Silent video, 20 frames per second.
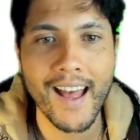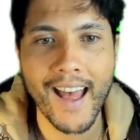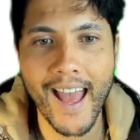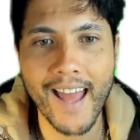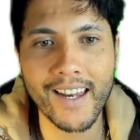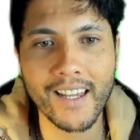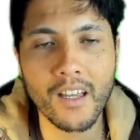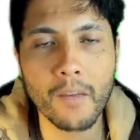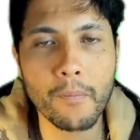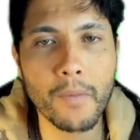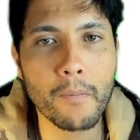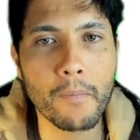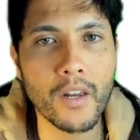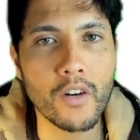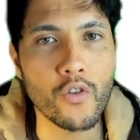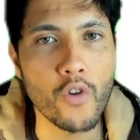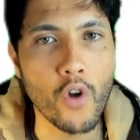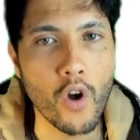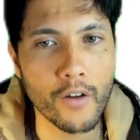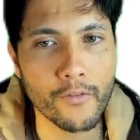And it can be a
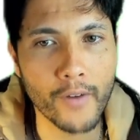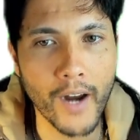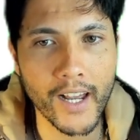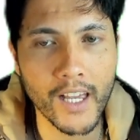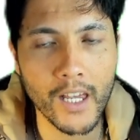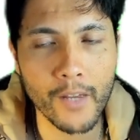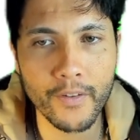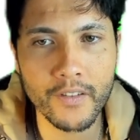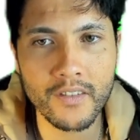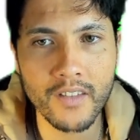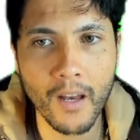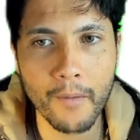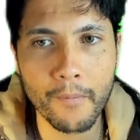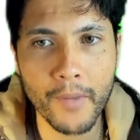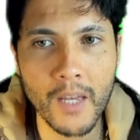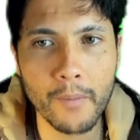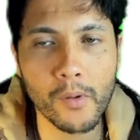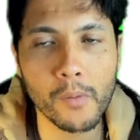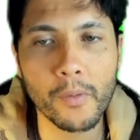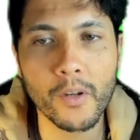bit nerve-wracking for some
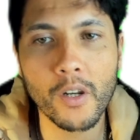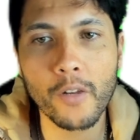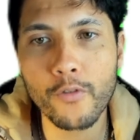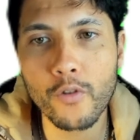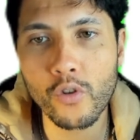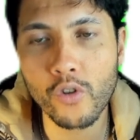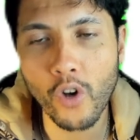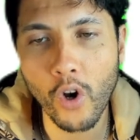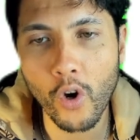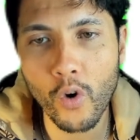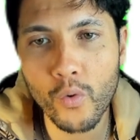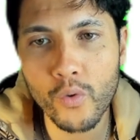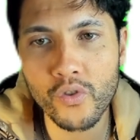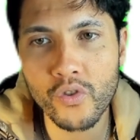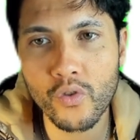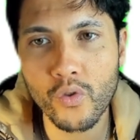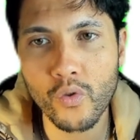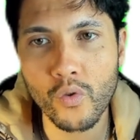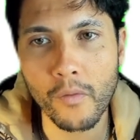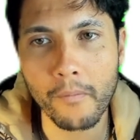people, but if you go
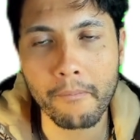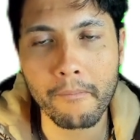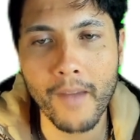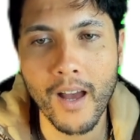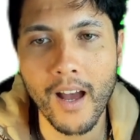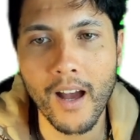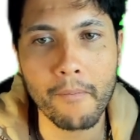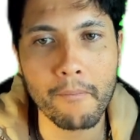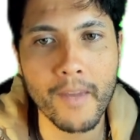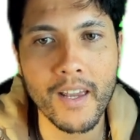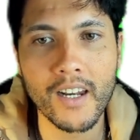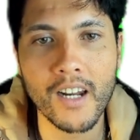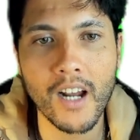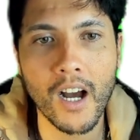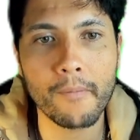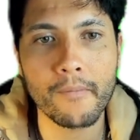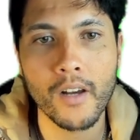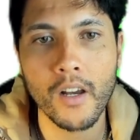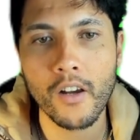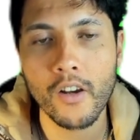to
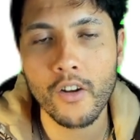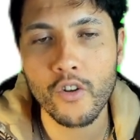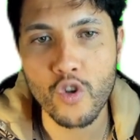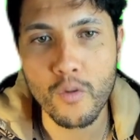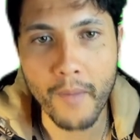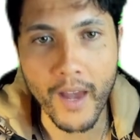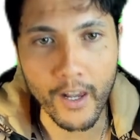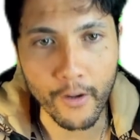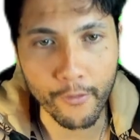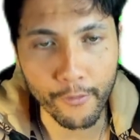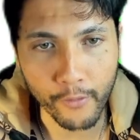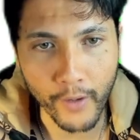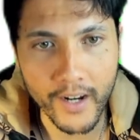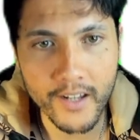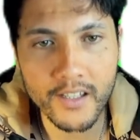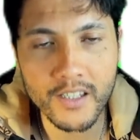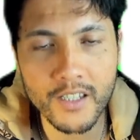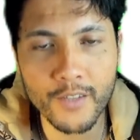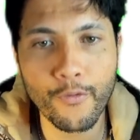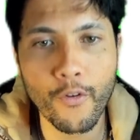Meetup, you make
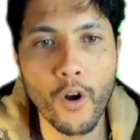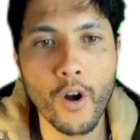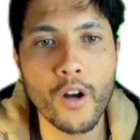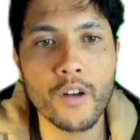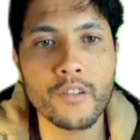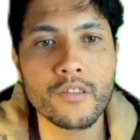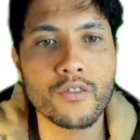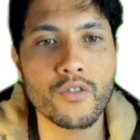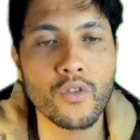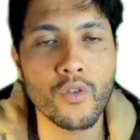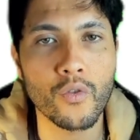friends first.